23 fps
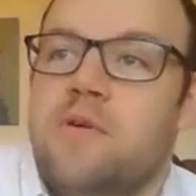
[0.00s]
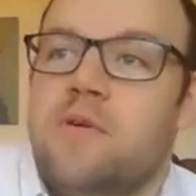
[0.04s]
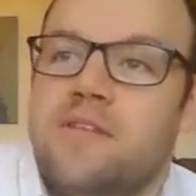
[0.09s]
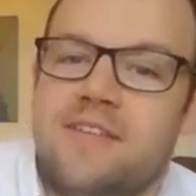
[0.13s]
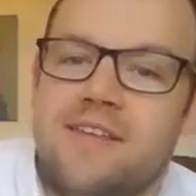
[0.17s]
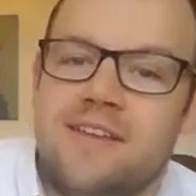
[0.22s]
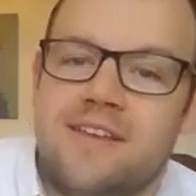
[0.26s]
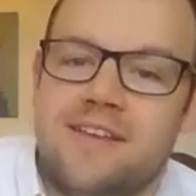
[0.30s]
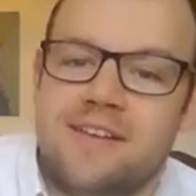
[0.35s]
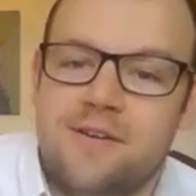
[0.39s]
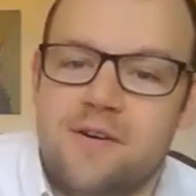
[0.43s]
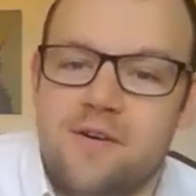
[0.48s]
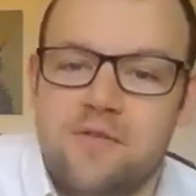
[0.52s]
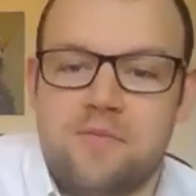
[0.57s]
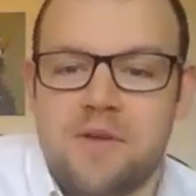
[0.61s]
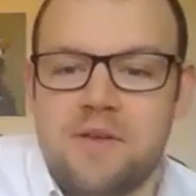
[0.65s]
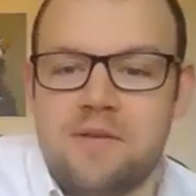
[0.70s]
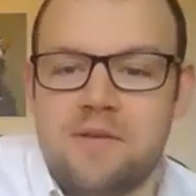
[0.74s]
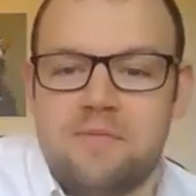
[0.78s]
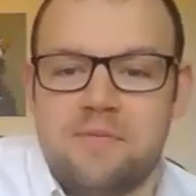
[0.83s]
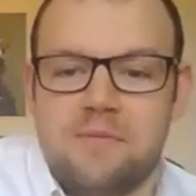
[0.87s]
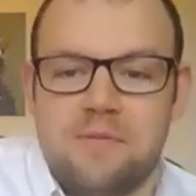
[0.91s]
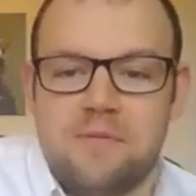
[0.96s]
I think a lot of
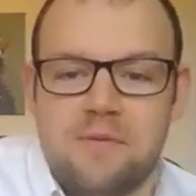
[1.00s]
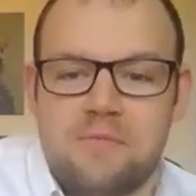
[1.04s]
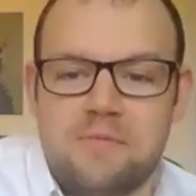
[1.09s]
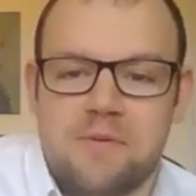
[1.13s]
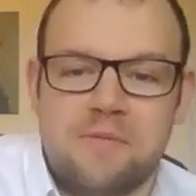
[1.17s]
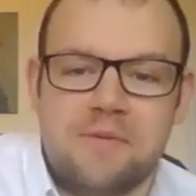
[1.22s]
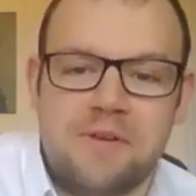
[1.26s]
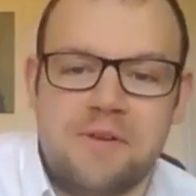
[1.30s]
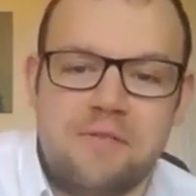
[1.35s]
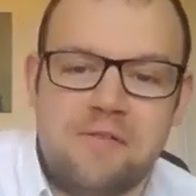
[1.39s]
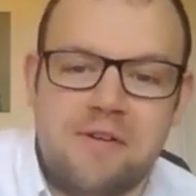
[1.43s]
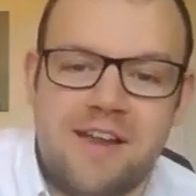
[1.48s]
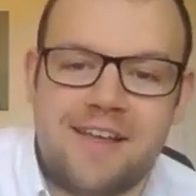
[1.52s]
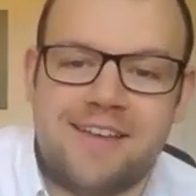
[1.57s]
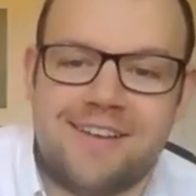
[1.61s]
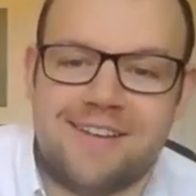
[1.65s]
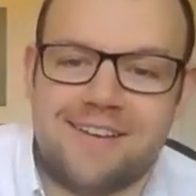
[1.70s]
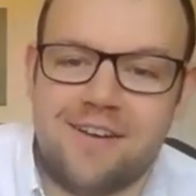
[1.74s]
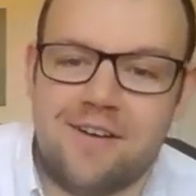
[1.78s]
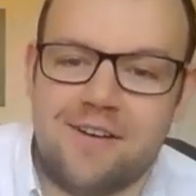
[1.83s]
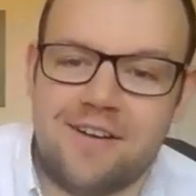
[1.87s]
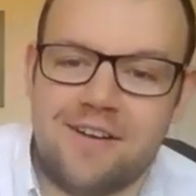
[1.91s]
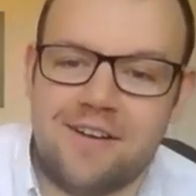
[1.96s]
people will probably
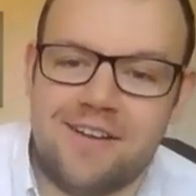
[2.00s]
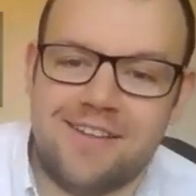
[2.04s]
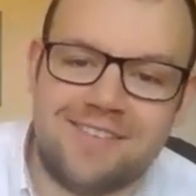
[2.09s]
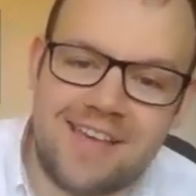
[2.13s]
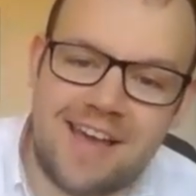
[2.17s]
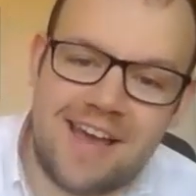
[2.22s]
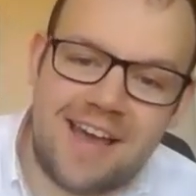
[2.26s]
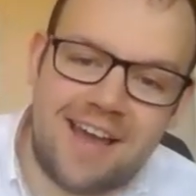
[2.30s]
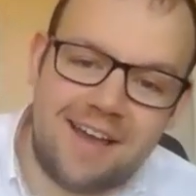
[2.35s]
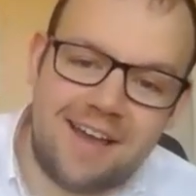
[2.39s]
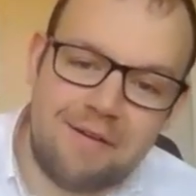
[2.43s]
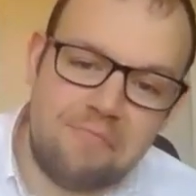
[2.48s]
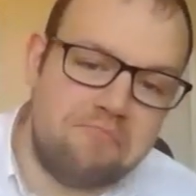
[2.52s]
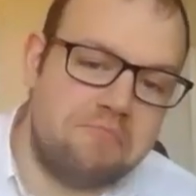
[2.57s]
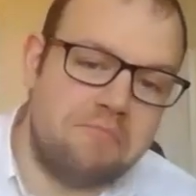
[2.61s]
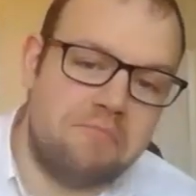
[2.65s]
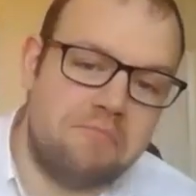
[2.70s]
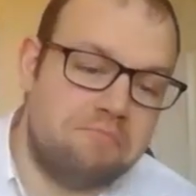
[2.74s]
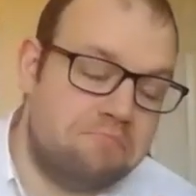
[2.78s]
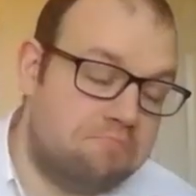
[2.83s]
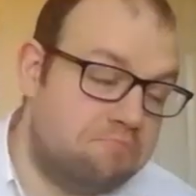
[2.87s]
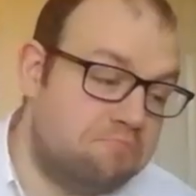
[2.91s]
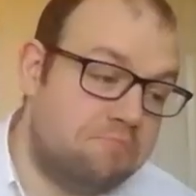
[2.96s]
recognise that
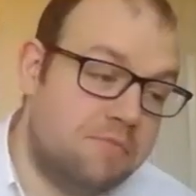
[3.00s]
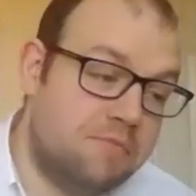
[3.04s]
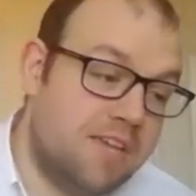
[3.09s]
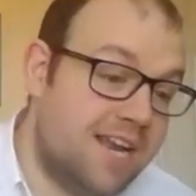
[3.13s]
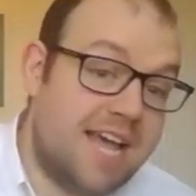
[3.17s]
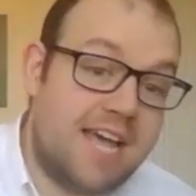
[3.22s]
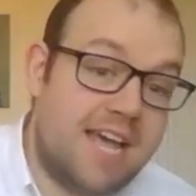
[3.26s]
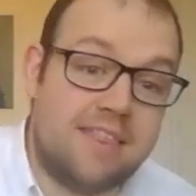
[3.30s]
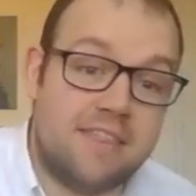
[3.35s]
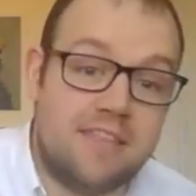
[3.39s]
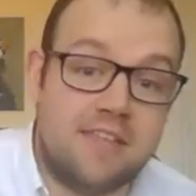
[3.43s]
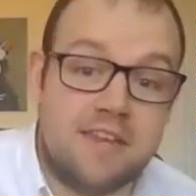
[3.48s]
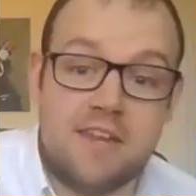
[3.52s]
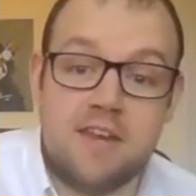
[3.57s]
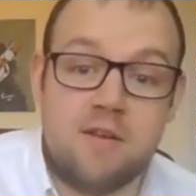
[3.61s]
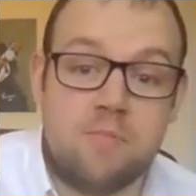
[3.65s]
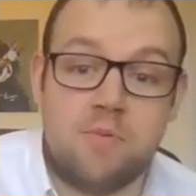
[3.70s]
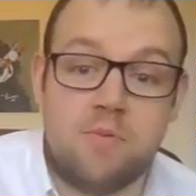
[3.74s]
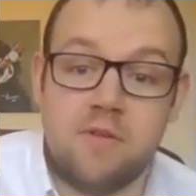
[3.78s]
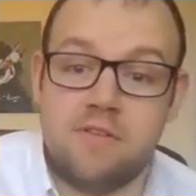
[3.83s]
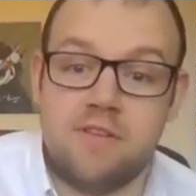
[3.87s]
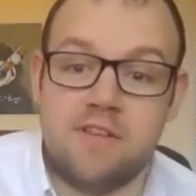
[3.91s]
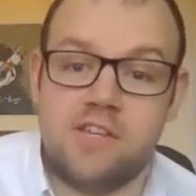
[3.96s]
you landed in a
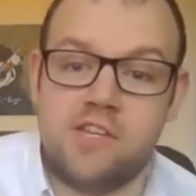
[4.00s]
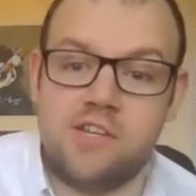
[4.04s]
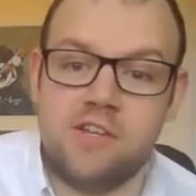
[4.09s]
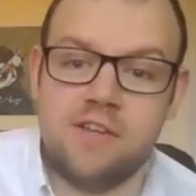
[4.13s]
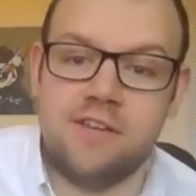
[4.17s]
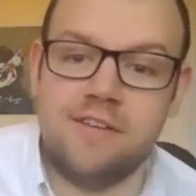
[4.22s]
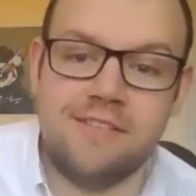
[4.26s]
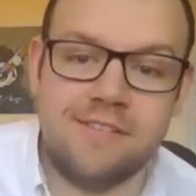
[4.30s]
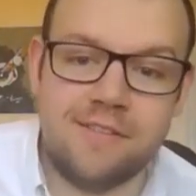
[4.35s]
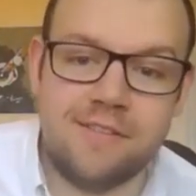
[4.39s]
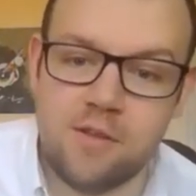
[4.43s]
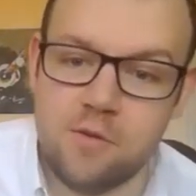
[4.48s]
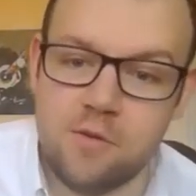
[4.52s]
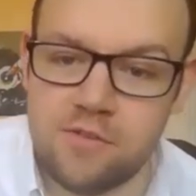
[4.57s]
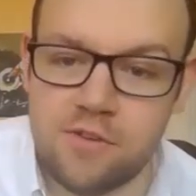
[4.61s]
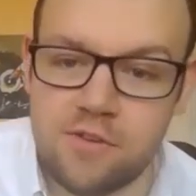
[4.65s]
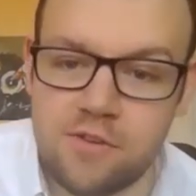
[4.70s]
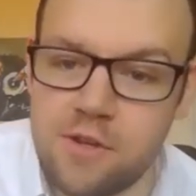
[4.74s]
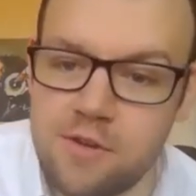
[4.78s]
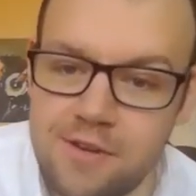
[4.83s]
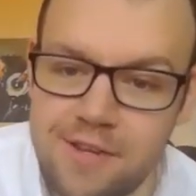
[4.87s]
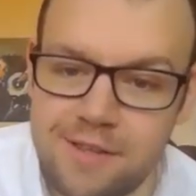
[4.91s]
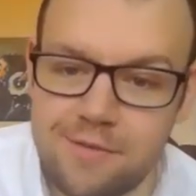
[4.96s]
position that was
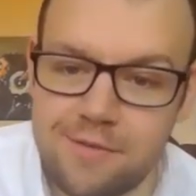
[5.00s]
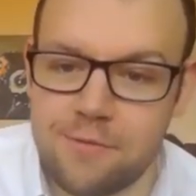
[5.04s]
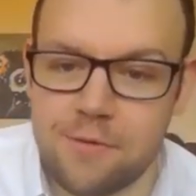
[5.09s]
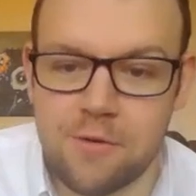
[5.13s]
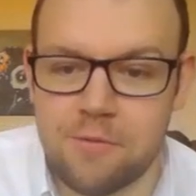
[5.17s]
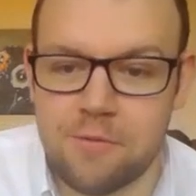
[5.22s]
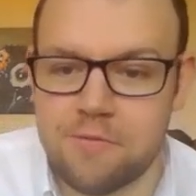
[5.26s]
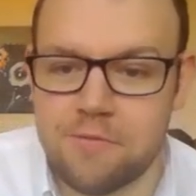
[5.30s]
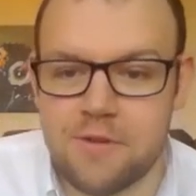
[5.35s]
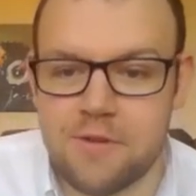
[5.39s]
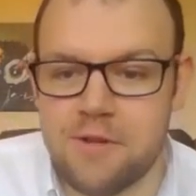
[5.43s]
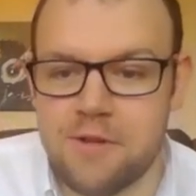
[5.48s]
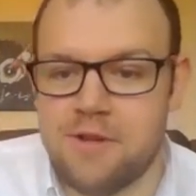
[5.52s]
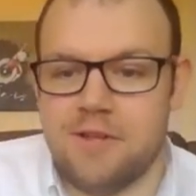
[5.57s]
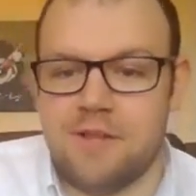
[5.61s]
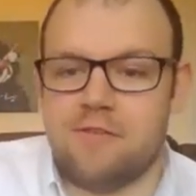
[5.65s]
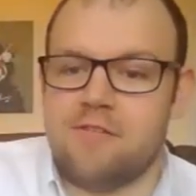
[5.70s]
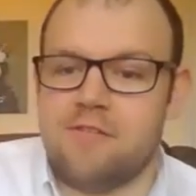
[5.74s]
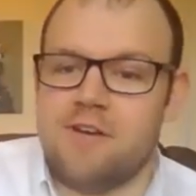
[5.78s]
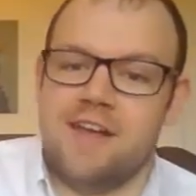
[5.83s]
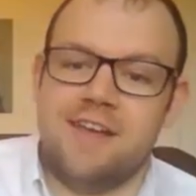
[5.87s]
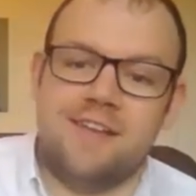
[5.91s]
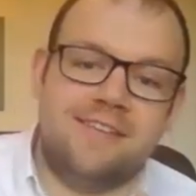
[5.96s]
newly formed, newly
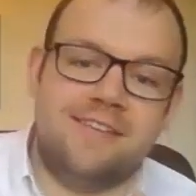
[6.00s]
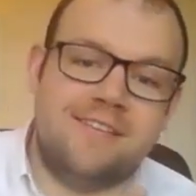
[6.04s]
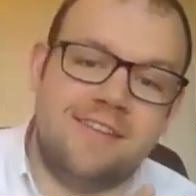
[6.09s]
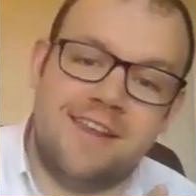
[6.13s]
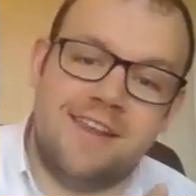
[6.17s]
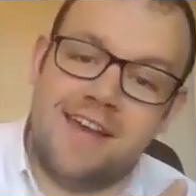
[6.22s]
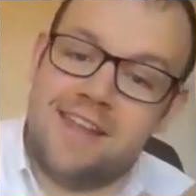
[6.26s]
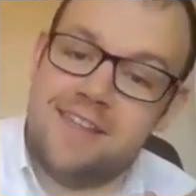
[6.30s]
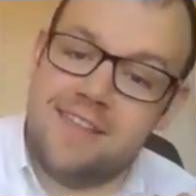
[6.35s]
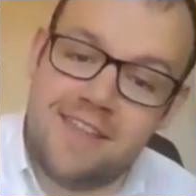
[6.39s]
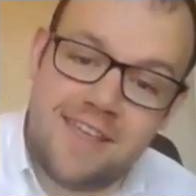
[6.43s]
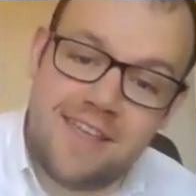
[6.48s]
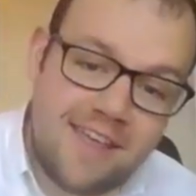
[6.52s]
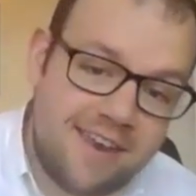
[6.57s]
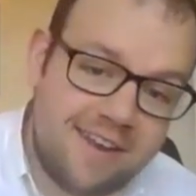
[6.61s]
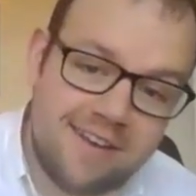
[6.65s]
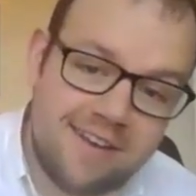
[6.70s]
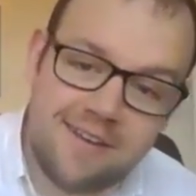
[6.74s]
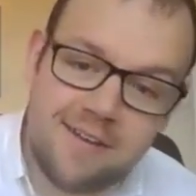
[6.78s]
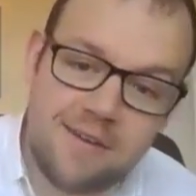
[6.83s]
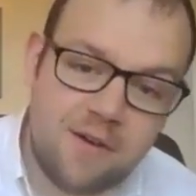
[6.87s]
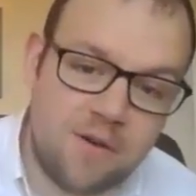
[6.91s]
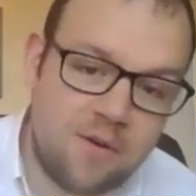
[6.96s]
created, and
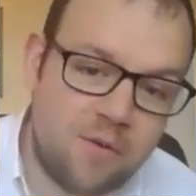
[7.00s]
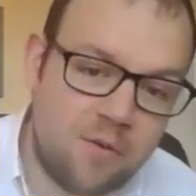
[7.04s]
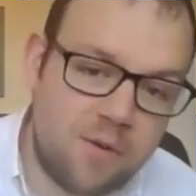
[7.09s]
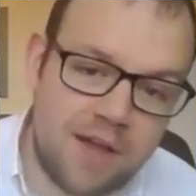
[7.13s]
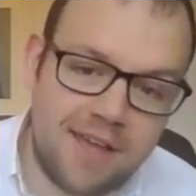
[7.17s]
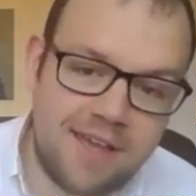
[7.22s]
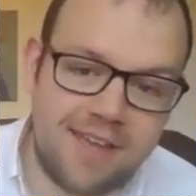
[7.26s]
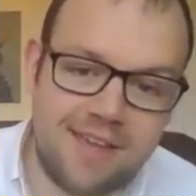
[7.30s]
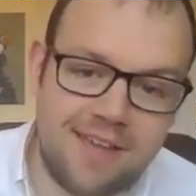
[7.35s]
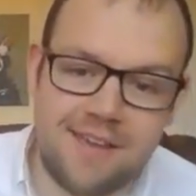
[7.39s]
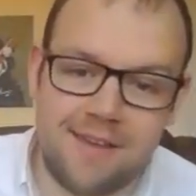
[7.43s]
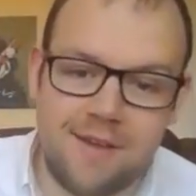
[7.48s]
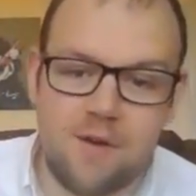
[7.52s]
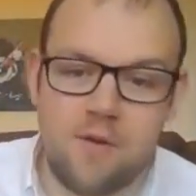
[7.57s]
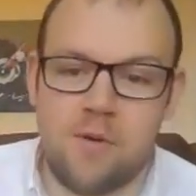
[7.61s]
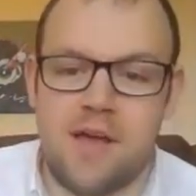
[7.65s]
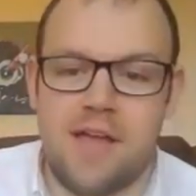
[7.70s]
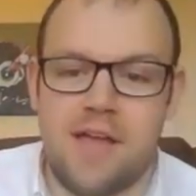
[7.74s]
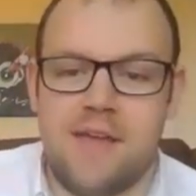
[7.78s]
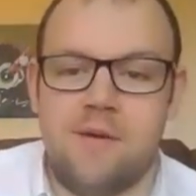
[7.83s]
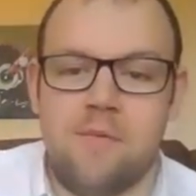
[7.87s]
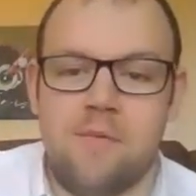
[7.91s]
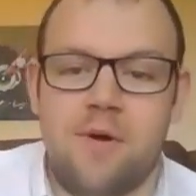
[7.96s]
then away
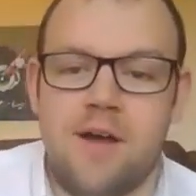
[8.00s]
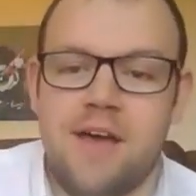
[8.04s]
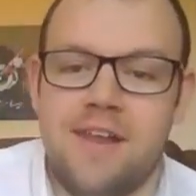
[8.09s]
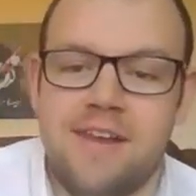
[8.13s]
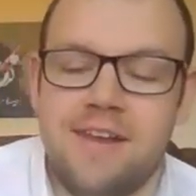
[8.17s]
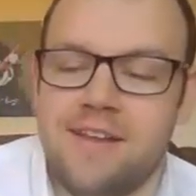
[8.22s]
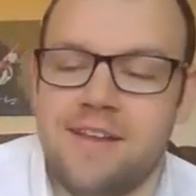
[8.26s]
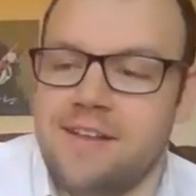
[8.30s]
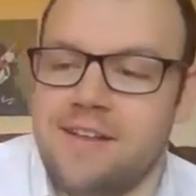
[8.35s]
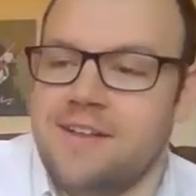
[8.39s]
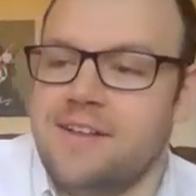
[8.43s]
it went.